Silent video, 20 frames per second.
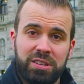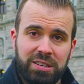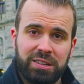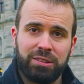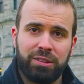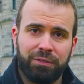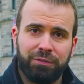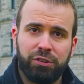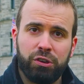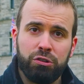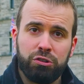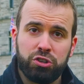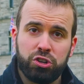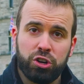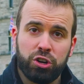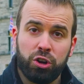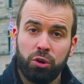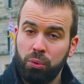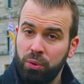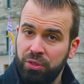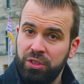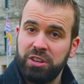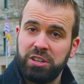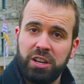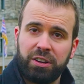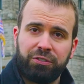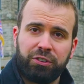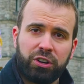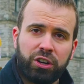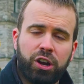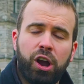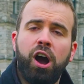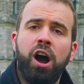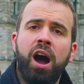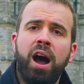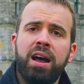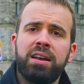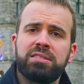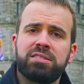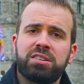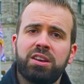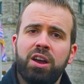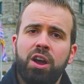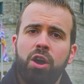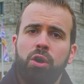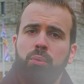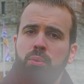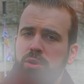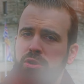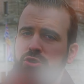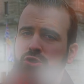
into the future with a different cause would